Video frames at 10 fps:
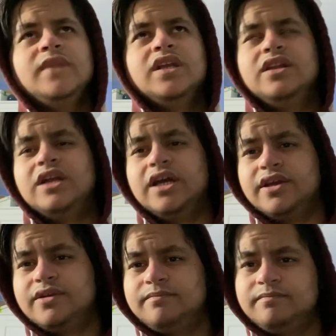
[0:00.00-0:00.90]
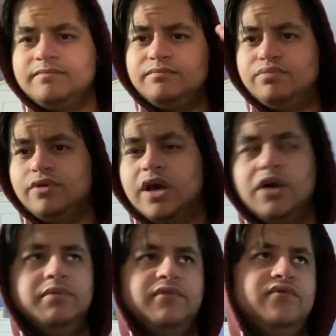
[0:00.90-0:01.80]
like, put
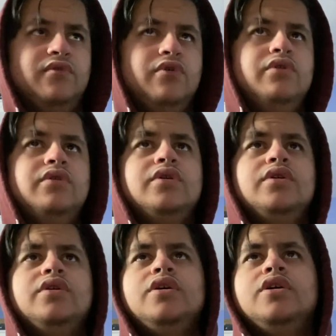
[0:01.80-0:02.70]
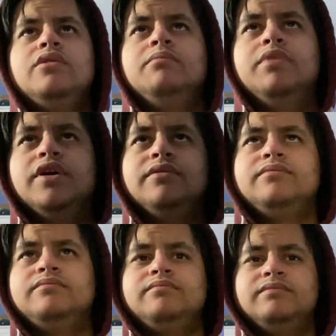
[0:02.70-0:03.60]
out before, but
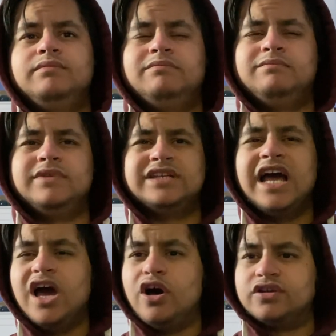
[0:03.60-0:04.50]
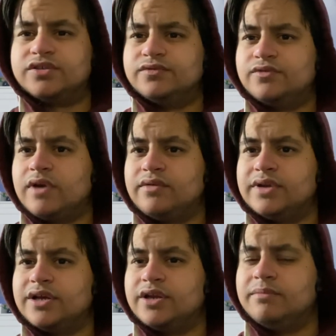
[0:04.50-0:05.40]
it's at Arsenal's ground.
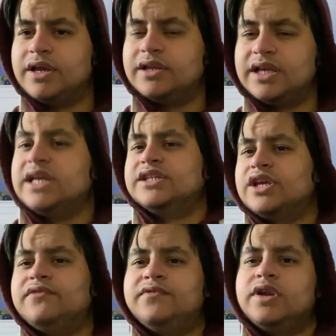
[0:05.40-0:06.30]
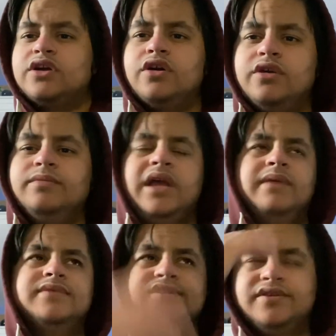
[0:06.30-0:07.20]
It's gonna feel like a home
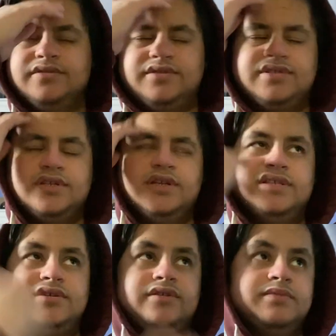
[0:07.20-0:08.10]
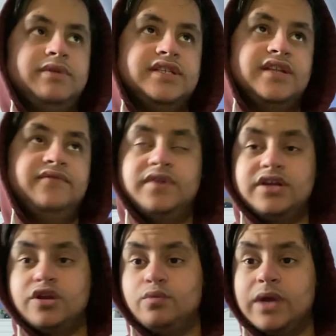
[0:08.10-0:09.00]
game to those players. It'll feel
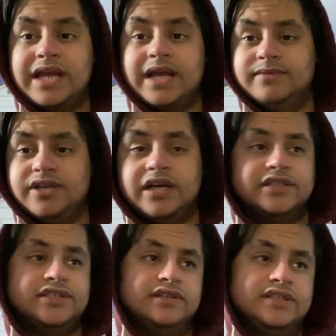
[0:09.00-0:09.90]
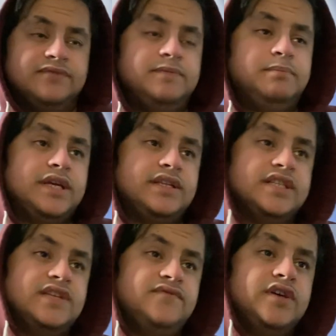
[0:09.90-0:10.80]
like an away game to us. So there's a big
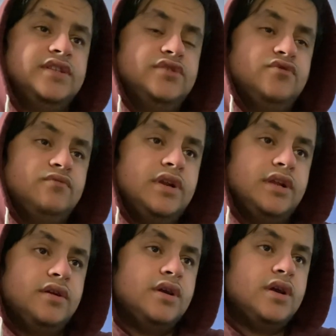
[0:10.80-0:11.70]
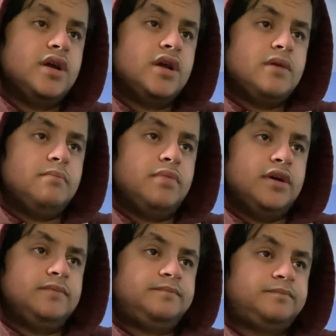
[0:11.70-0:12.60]
disadvantage already, but